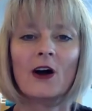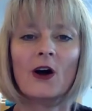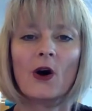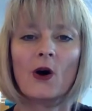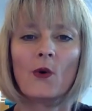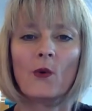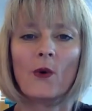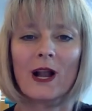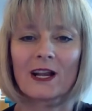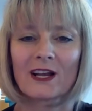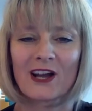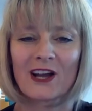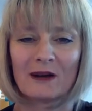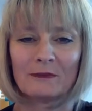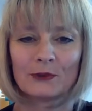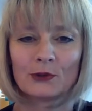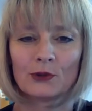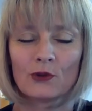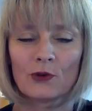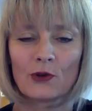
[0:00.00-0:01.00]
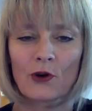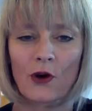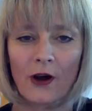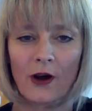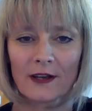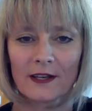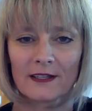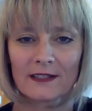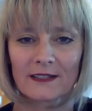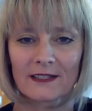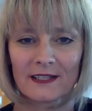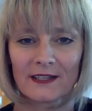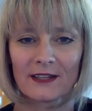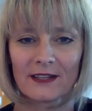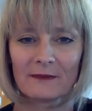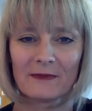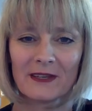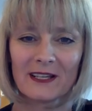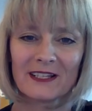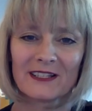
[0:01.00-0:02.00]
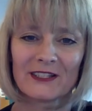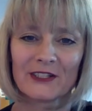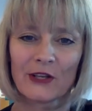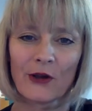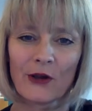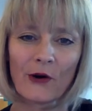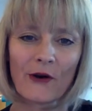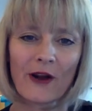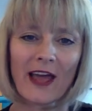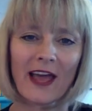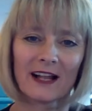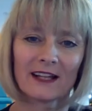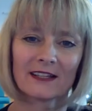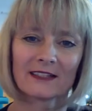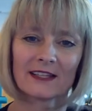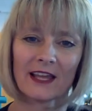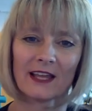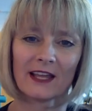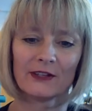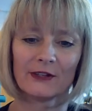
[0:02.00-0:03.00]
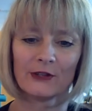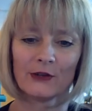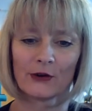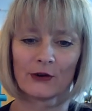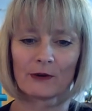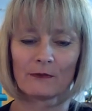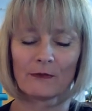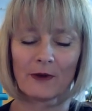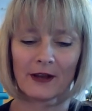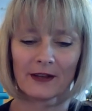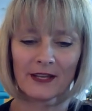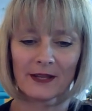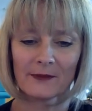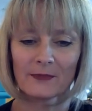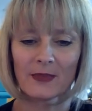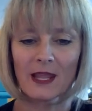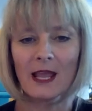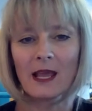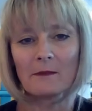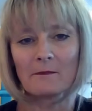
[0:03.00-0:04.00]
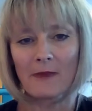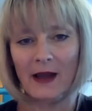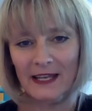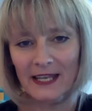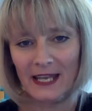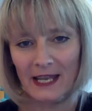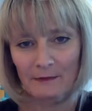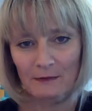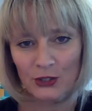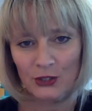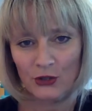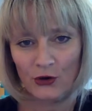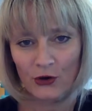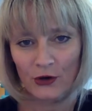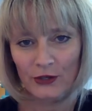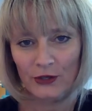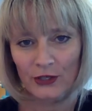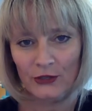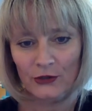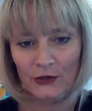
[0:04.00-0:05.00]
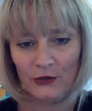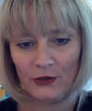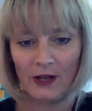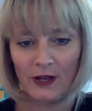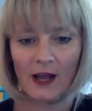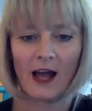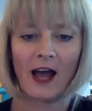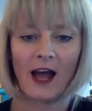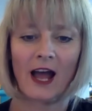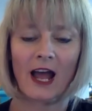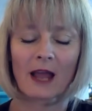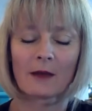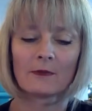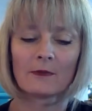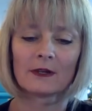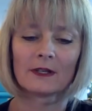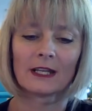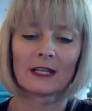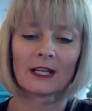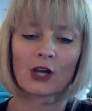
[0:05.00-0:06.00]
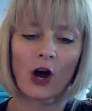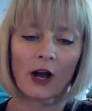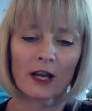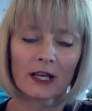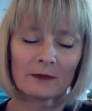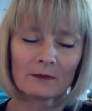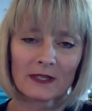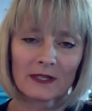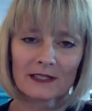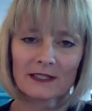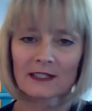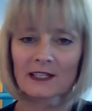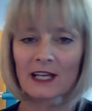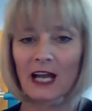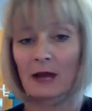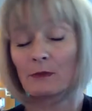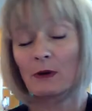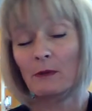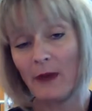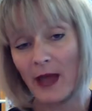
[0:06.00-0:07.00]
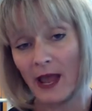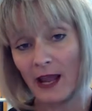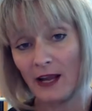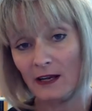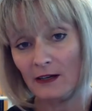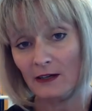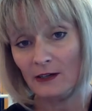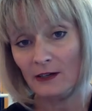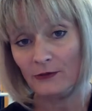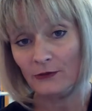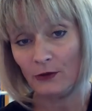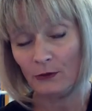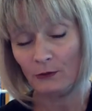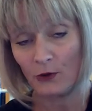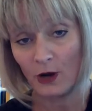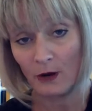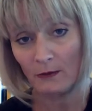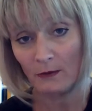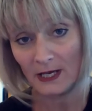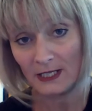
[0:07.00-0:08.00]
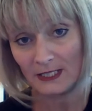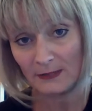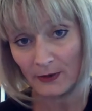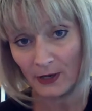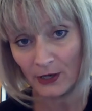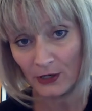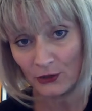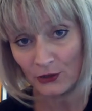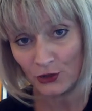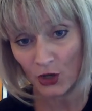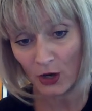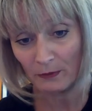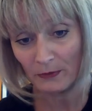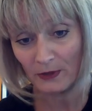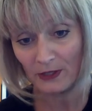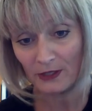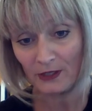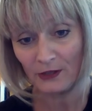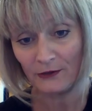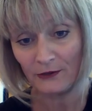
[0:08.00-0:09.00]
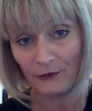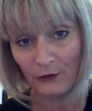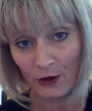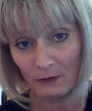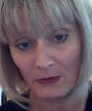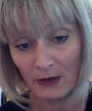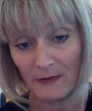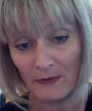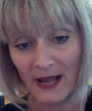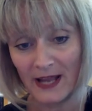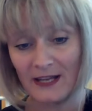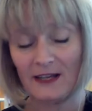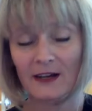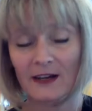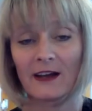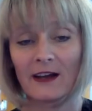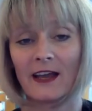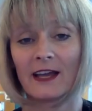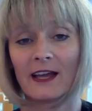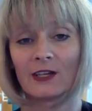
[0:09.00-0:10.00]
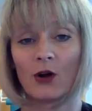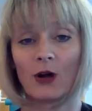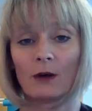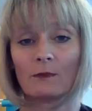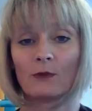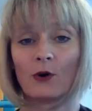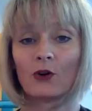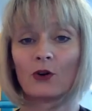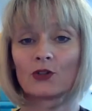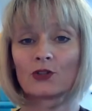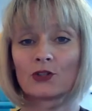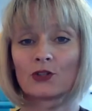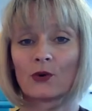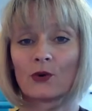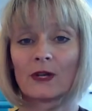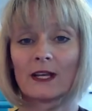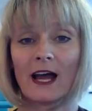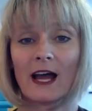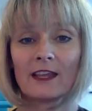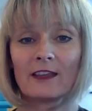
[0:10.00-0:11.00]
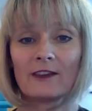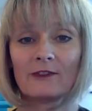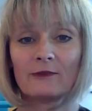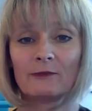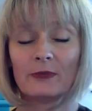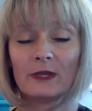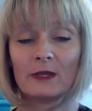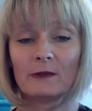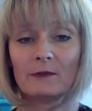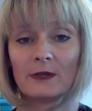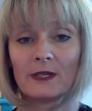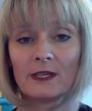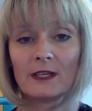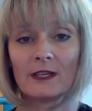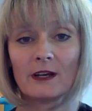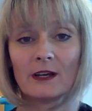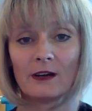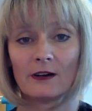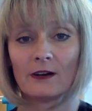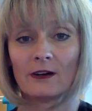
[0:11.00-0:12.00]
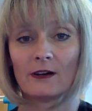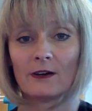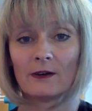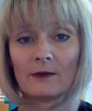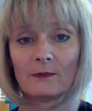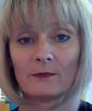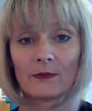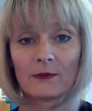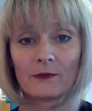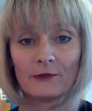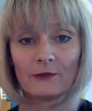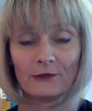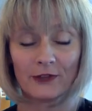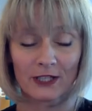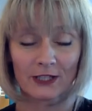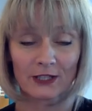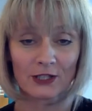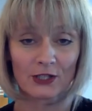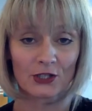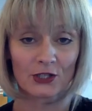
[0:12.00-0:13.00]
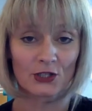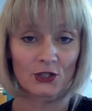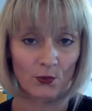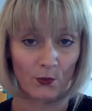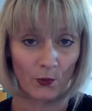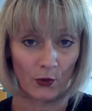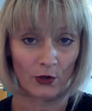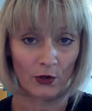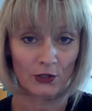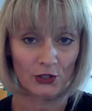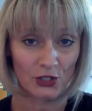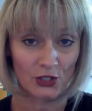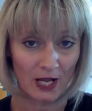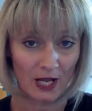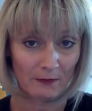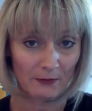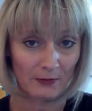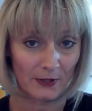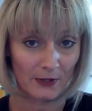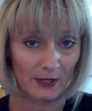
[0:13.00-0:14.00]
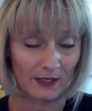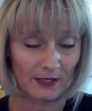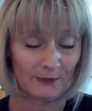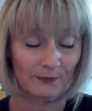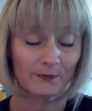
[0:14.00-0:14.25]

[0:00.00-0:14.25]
Welcome to Conny's in the Mix, Your Health and Your Money. My name is Conny. I'm an economist. I'm a banker from Commerzbank, Germany, a former banker, and I'm also an IFBB fitness world champion.